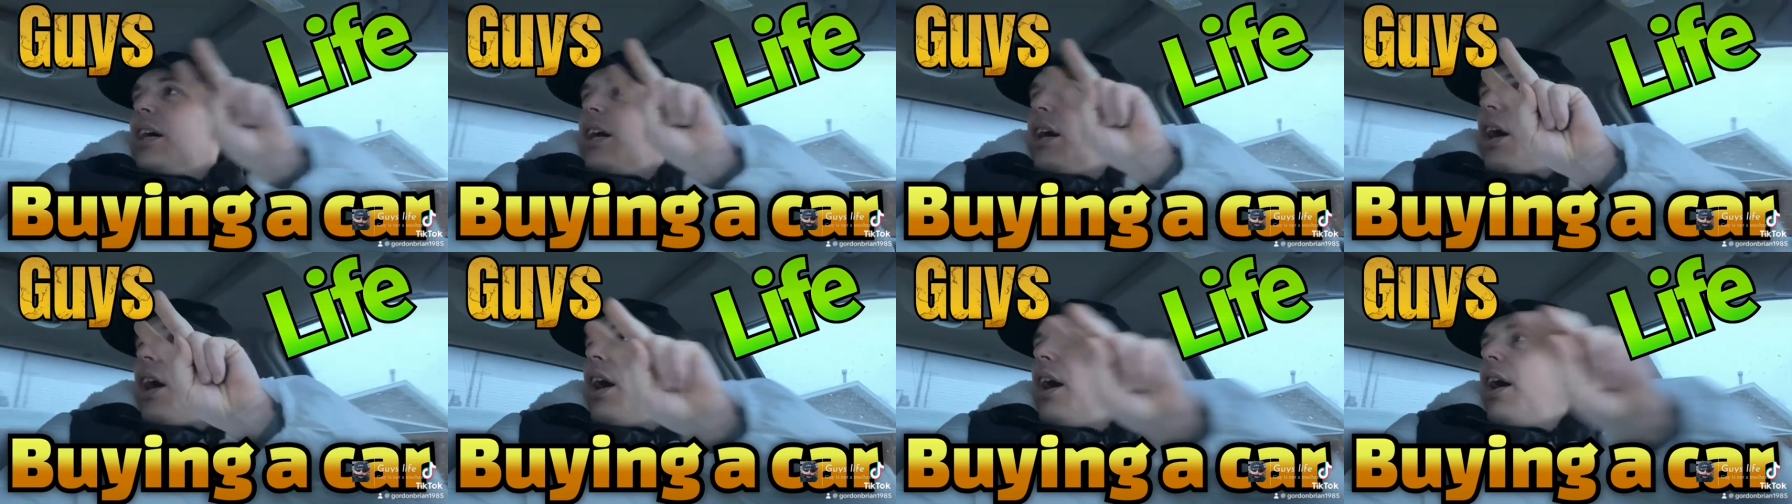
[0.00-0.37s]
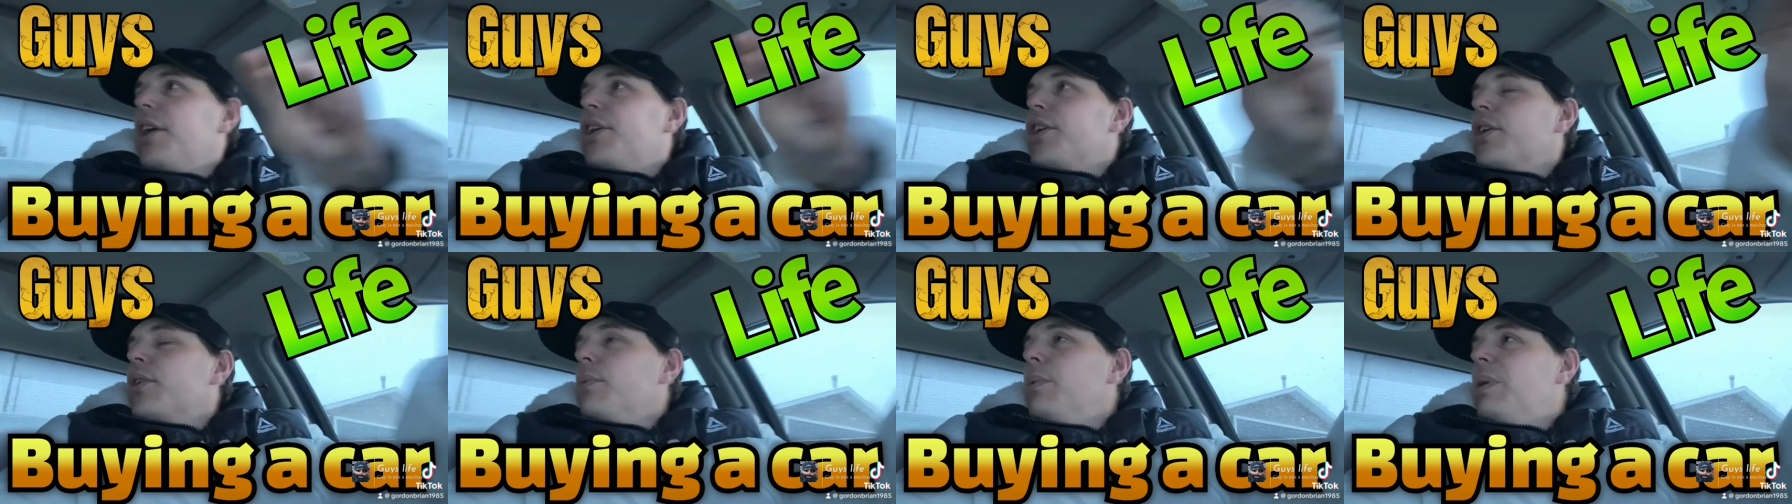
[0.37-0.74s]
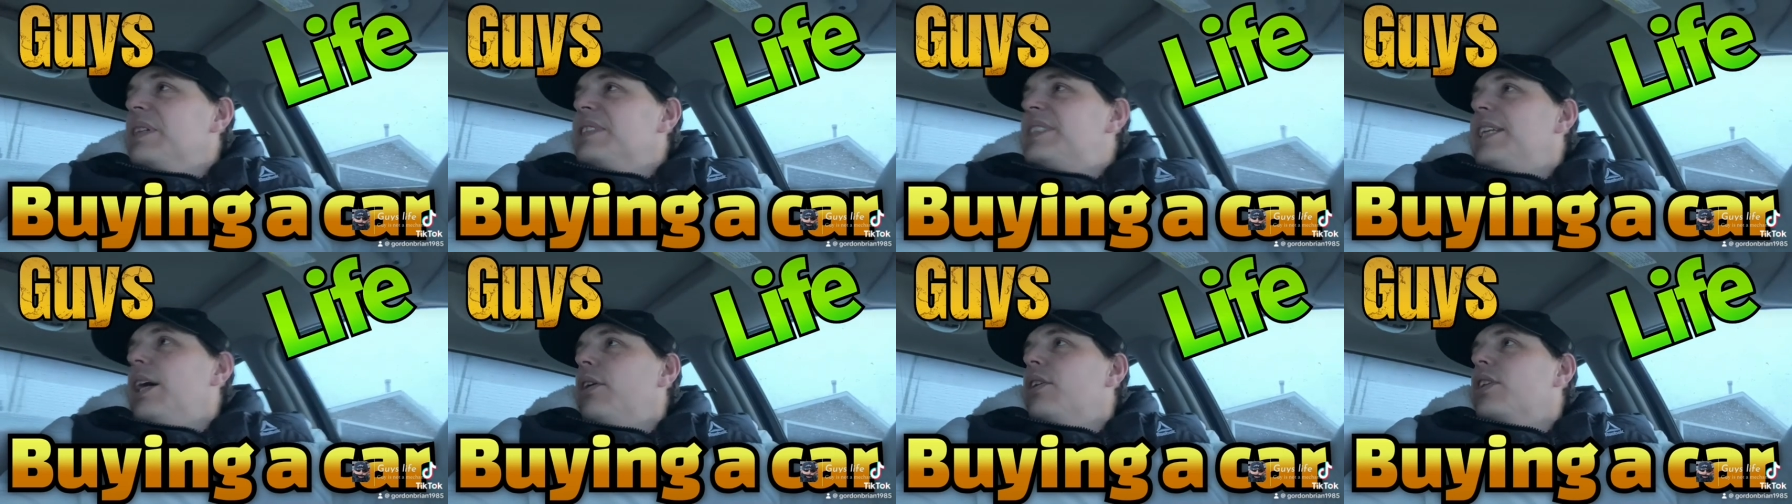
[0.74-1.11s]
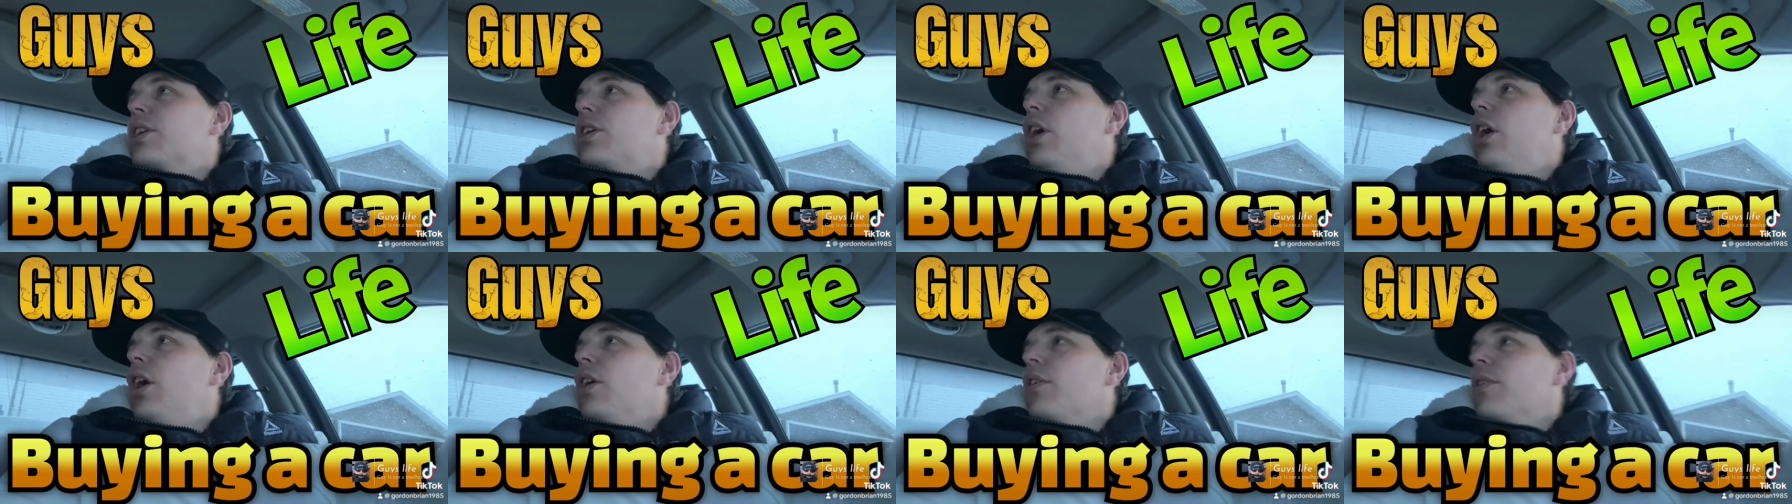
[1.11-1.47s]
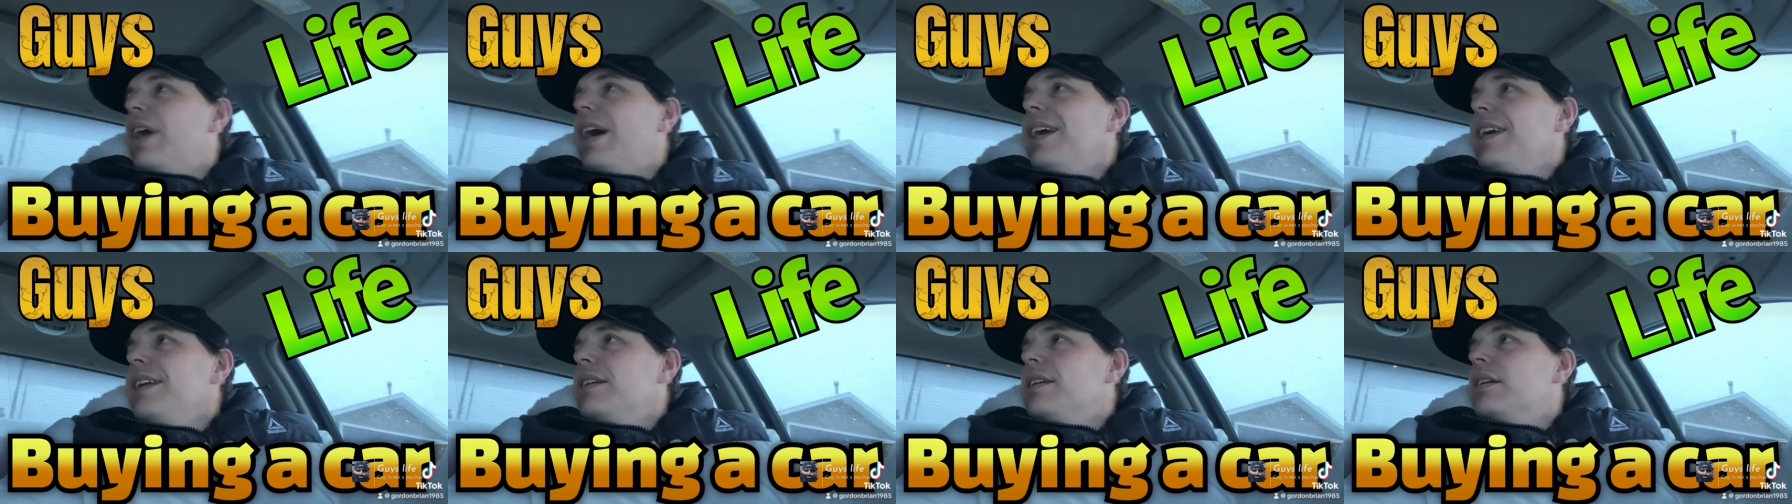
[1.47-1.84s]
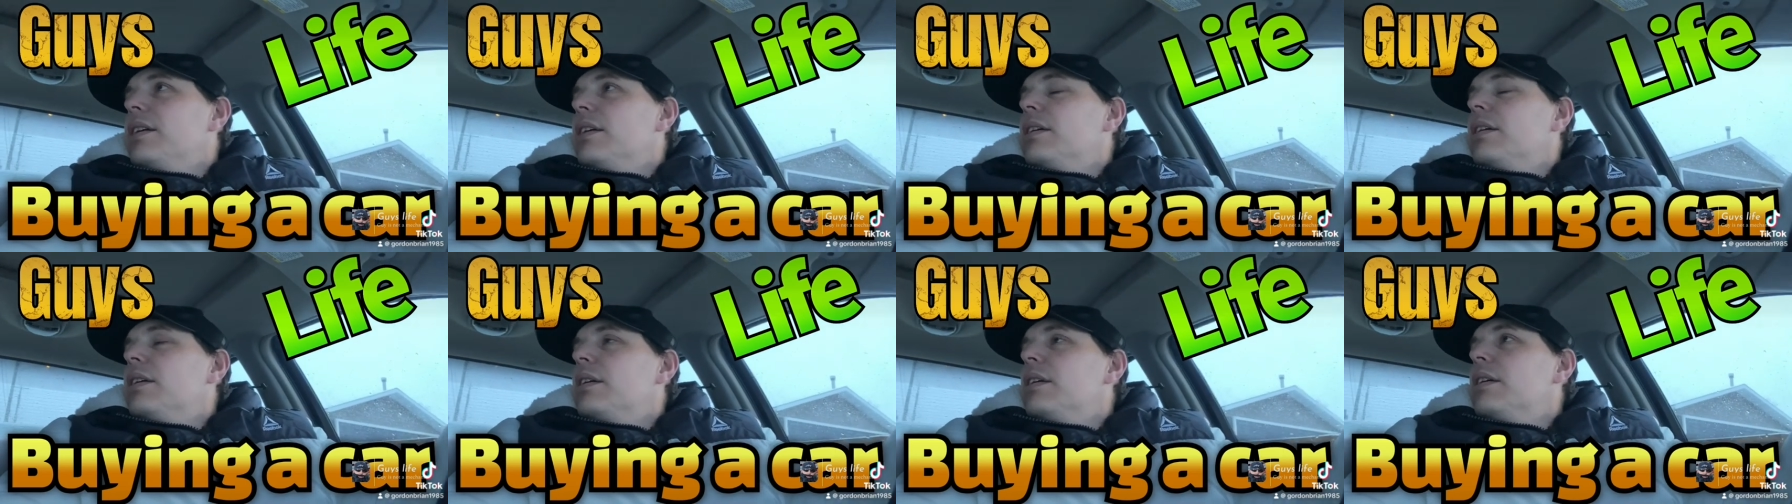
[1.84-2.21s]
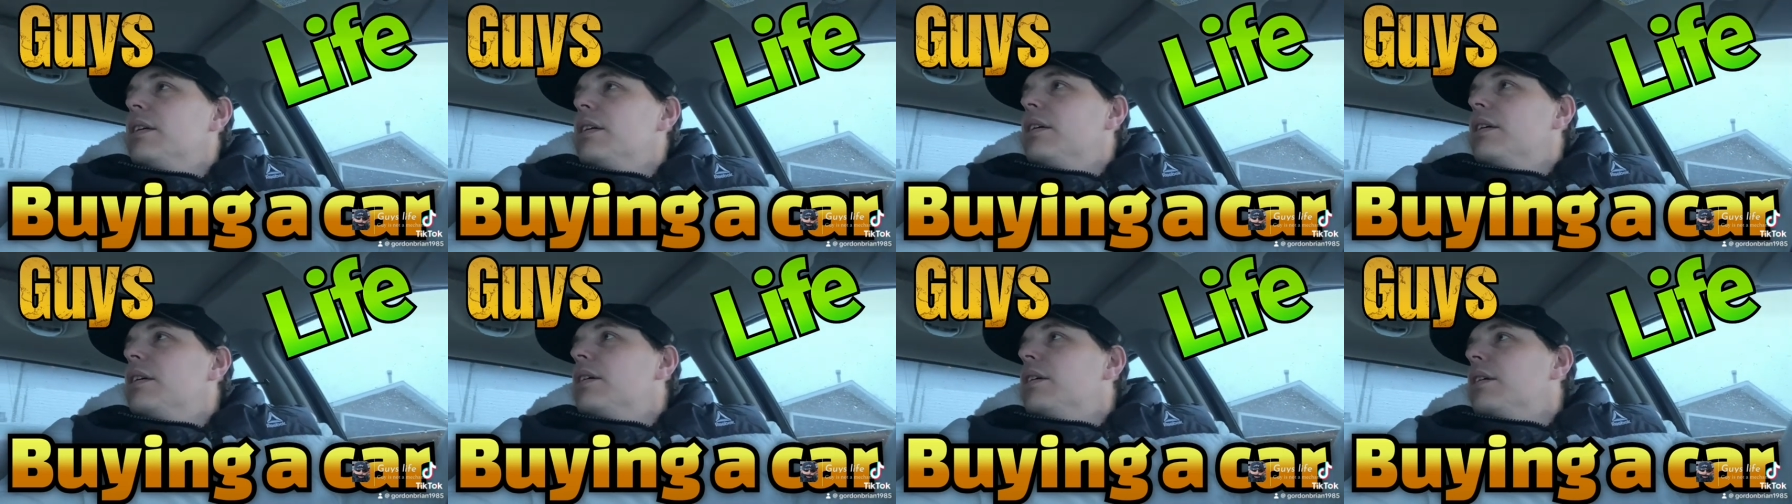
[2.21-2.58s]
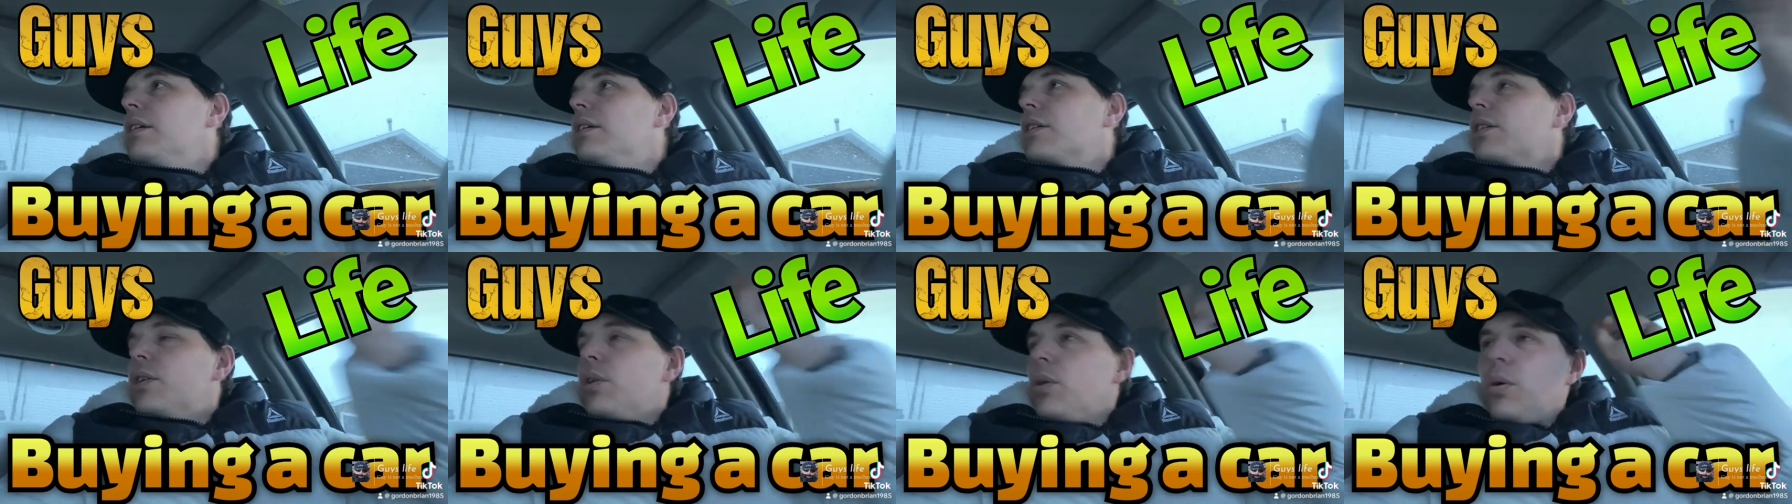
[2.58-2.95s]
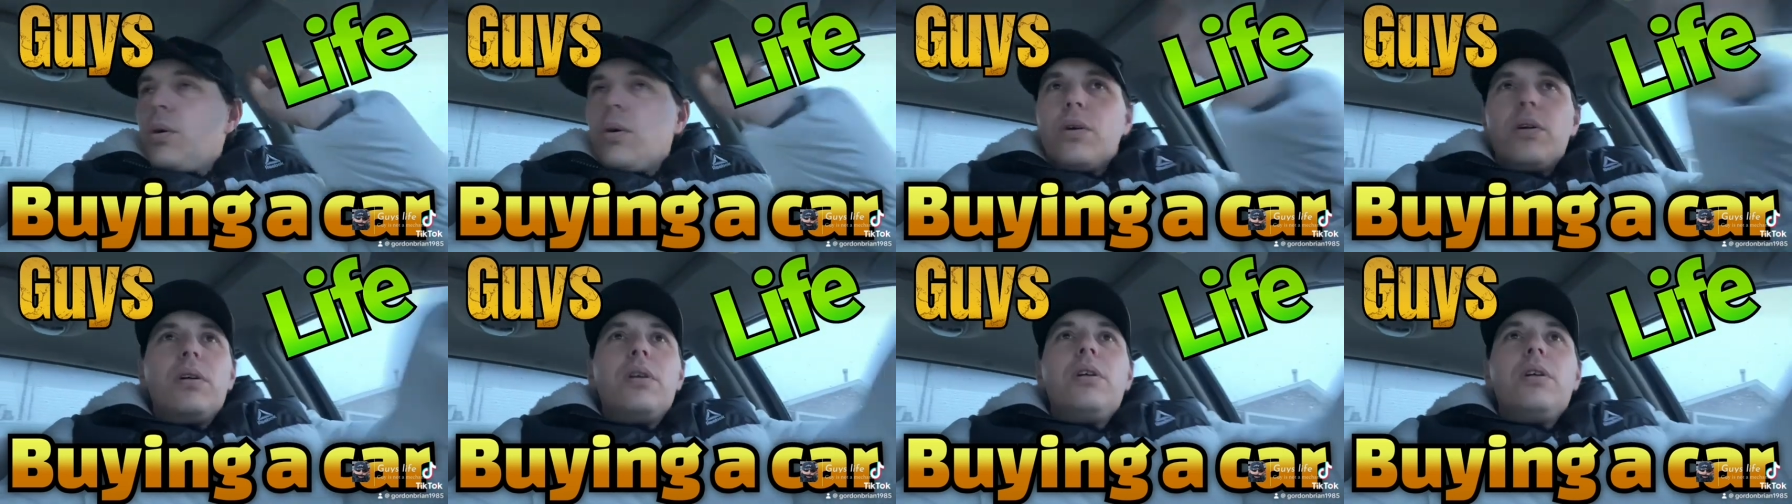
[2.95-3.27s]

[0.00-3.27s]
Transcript: Uh, you're the one selling the car, right? Yep, that's me. Cool.